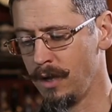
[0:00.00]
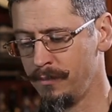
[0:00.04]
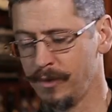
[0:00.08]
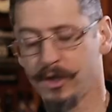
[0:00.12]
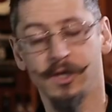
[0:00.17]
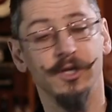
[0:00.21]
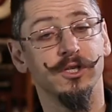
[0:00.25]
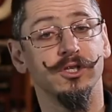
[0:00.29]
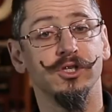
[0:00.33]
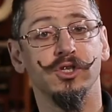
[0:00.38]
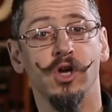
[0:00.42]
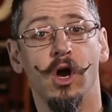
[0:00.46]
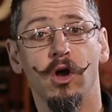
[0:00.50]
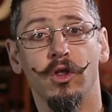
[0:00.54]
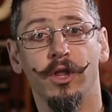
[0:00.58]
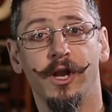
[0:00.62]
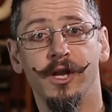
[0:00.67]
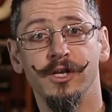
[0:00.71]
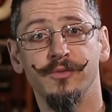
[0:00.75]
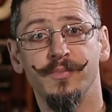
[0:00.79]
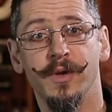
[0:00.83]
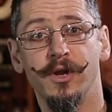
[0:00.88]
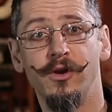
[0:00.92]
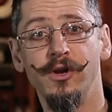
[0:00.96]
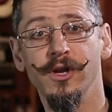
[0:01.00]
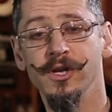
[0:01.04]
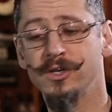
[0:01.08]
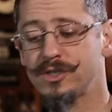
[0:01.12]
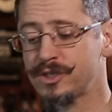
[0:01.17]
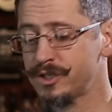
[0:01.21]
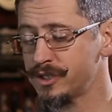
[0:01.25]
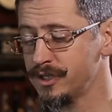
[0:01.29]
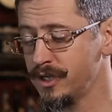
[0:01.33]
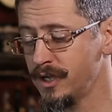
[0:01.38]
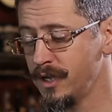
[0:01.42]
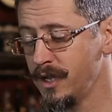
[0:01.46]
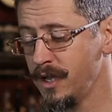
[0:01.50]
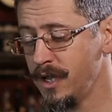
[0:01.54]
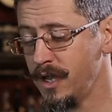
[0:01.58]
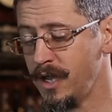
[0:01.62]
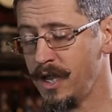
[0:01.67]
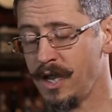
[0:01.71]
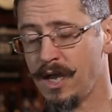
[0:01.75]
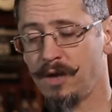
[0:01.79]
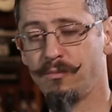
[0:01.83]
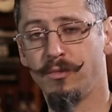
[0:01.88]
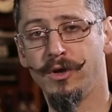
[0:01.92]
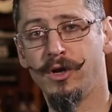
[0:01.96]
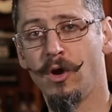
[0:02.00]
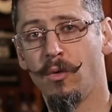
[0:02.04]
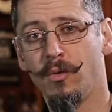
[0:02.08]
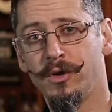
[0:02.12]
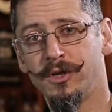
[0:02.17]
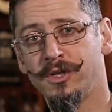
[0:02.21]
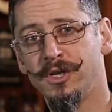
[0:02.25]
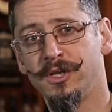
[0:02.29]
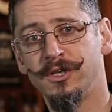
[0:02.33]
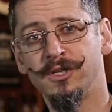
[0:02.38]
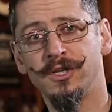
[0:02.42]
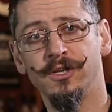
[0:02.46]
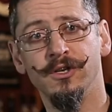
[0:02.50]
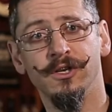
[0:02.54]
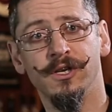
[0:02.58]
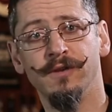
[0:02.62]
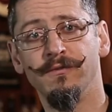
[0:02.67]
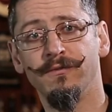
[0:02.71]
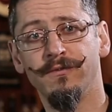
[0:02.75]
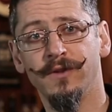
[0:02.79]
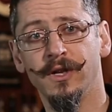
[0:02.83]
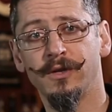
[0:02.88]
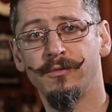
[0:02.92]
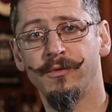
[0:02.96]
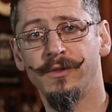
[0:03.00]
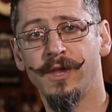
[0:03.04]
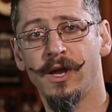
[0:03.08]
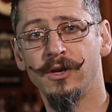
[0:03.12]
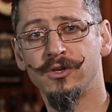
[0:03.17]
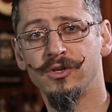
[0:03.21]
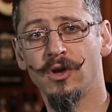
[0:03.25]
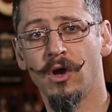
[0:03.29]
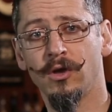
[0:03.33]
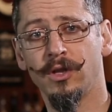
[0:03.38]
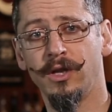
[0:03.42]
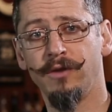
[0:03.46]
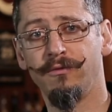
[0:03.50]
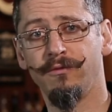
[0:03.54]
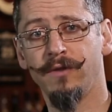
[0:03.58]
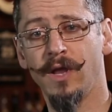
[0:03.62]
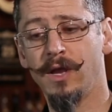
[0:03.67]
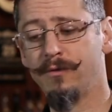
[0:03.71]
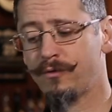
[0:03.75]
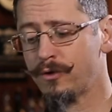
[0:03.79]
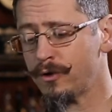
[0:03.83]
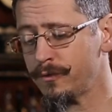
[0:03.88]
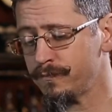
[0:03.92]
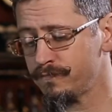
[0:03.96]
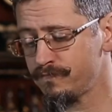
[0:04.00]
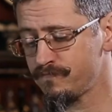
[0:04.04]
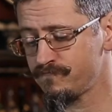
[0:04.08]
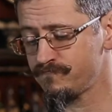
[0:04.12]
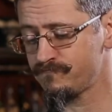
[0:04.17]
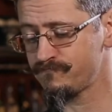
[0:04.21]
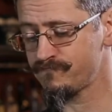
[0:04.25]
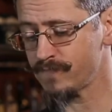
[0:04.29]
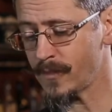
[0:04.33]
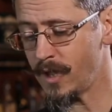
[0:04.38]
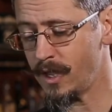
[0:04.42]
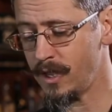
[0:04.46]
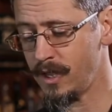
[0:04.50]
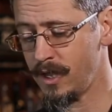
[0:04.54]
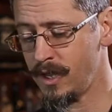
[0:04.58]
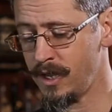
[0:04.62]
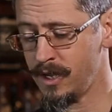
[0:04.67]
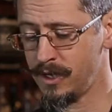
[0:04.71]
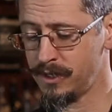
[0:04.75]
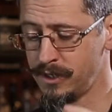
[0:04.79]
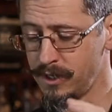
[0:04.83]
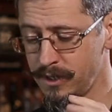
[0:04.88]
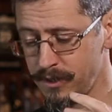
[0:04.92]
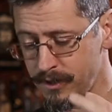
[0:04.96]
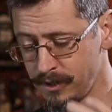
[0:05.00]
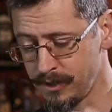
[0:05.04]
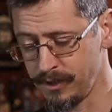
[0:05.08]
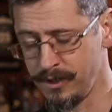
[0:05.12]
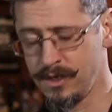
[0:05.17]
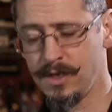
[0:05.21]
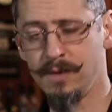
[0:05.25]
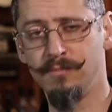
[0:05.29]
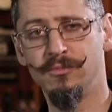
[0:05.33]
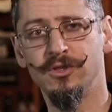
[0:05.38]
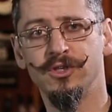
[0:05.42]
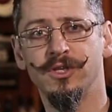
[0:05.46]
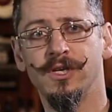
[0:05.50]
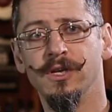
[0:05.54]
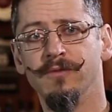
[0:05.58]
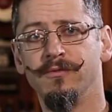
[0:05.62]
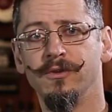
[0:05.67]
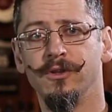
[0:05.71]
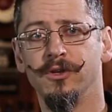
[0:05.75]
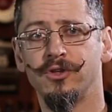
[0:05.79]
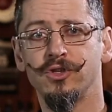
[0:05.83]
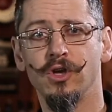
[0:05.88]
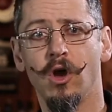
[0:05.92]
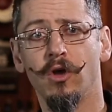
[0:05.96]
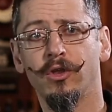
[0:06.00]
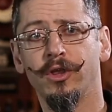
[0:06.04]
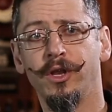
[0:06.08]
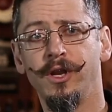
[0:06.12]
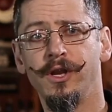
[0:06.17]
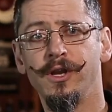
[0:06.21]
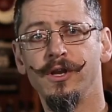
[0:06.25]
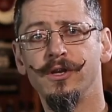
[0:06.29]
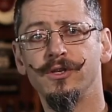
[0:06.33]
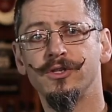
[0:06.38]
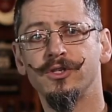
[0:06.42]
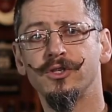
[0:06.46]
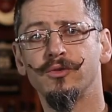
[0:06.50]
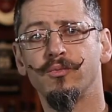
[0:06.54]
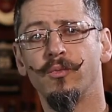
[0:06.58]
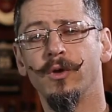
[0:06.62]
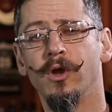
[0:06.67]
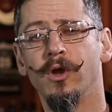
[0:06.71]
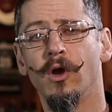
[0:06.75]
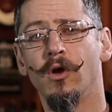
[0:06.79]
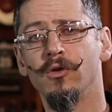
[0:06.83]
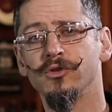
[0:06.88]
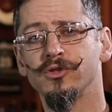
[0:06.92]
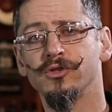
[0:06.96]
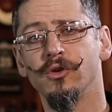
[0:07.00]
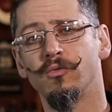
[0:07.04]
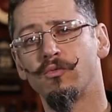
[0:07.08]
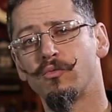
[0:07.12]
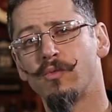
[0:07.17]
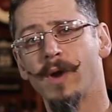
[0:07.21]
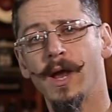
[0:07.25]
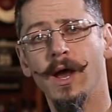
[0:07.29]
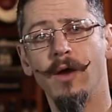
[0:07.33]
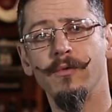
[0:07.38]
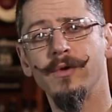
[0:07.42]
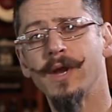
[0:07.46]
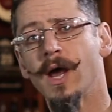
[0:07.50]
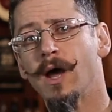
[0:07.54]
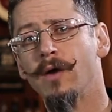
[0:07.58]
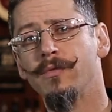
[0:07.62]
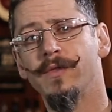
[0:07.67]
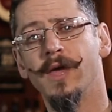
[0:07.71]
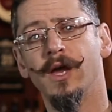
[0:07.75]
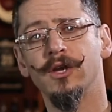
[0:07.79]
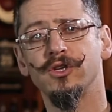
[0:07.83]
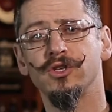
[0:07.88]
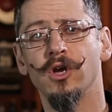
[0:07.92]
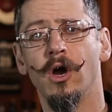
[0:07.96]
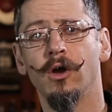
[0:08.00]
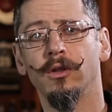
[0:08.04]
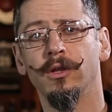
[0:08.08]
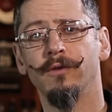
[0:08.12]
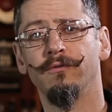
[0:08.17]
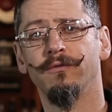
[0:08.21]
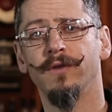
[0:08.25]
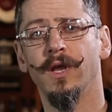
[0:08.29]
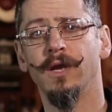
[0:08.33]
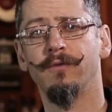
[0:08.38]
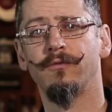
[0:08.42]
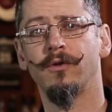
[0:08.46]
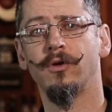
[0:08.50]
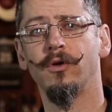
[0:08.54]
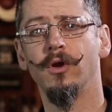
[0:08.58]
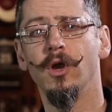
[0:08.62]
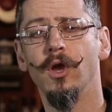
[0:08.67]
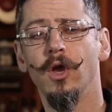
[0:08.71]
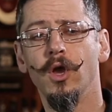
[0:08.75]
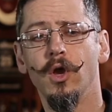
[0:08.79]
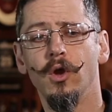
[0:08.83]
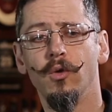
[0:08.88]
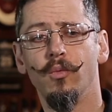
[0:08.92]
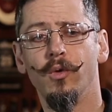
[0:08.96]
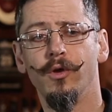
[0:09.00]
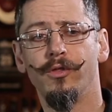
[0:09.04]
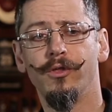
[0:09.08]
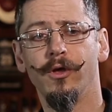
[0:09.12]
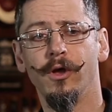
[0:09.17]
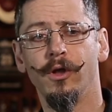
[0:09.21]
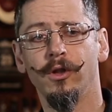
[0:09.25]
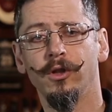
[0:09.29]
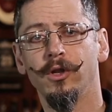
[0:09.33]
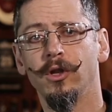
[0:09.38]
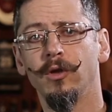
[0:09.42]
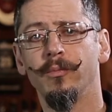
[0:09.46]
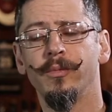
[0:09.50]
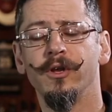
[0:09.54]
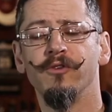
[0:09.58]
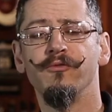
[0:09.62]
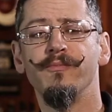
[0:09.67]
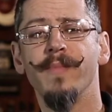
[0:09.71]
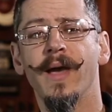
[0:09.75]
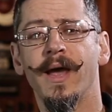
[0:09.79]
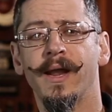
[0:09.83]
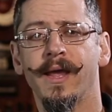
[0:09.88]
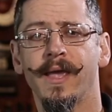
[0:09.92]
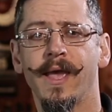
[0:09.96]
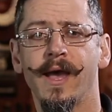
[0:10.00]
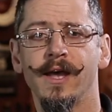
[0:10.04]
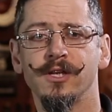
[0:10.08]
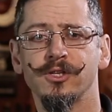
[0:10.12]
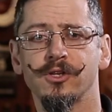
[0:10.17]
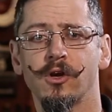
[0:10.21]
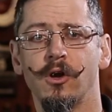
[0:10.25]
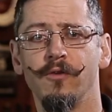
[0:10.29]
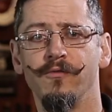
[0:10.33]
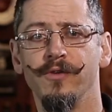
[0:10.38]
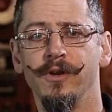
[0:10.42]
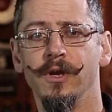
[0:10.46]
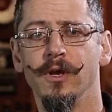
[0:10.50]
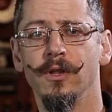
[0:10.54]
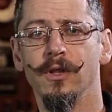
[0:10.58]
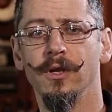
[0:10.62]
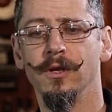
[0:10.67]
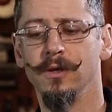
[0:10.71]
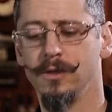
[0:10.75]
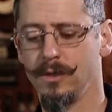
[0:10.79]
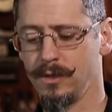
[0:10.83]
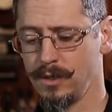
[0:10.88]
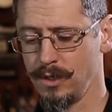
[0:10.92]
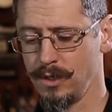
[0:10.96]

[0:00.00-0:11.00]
because chocolate has bitterness, and we don't want it to conflict with that chocolatey flavor. And the nibs give it the chocolatiness. We also round out that chocolate flavor with a little bit of Madagascar vanilla.